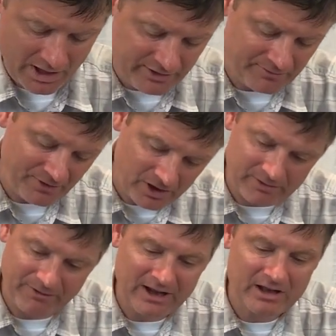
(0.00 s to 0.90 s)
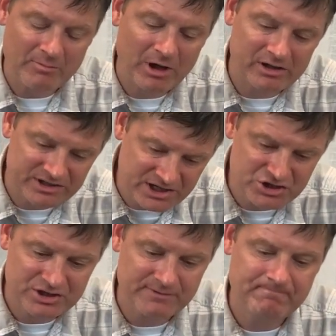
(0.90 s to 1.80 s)
And then finally, a
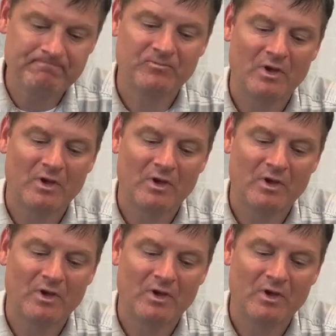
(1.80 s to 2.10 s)
politician